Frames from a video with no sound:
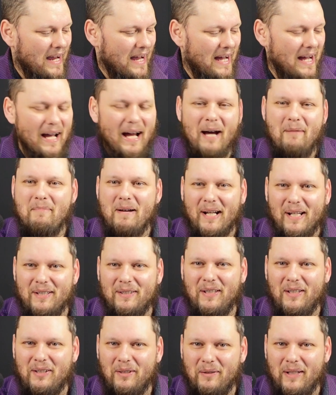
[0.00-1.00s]
I'm a
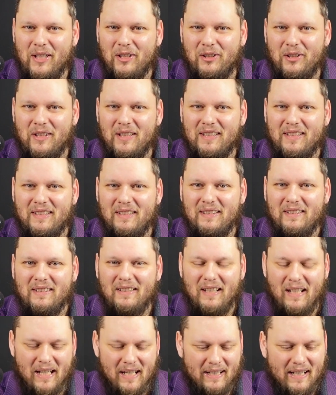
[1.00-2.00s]
continuationist,
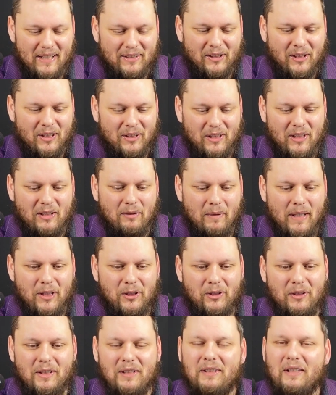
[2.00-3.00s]
and as a
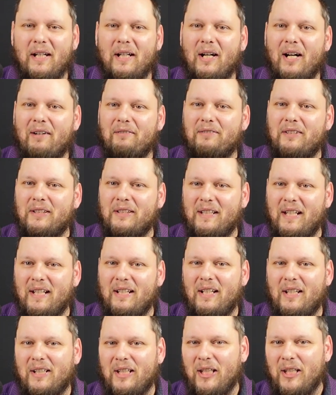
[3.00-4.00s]
continuationist, I often
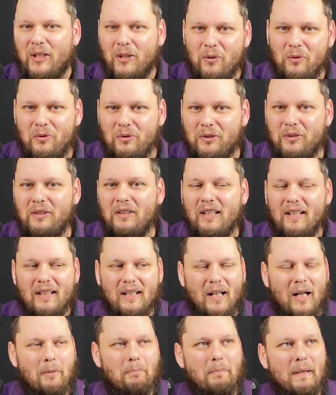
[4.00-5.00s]
get accused
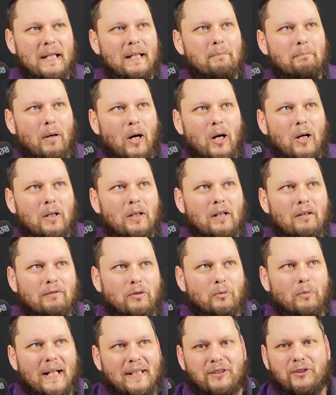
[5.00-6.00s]
of being part of
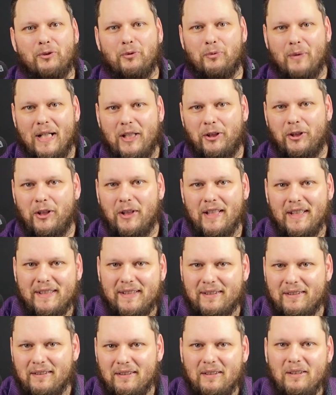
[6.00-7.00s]
a
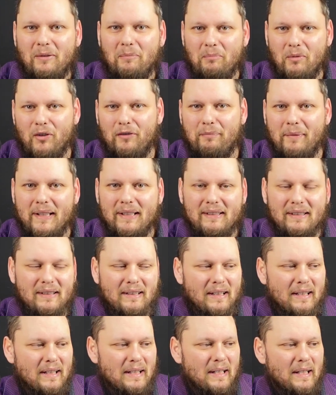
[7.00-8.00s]
restorationist movement.
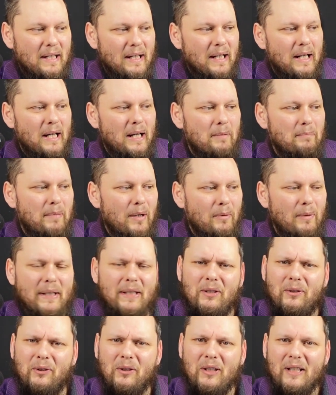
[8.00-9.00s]
But when
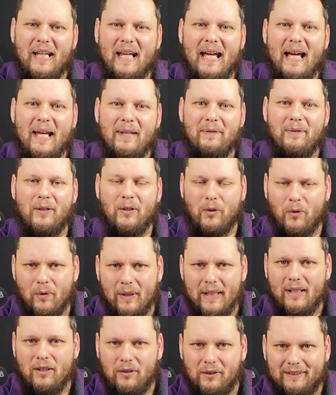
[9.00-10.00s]
you look at the
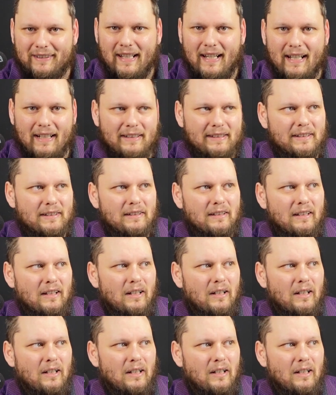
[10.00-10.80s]
critical text,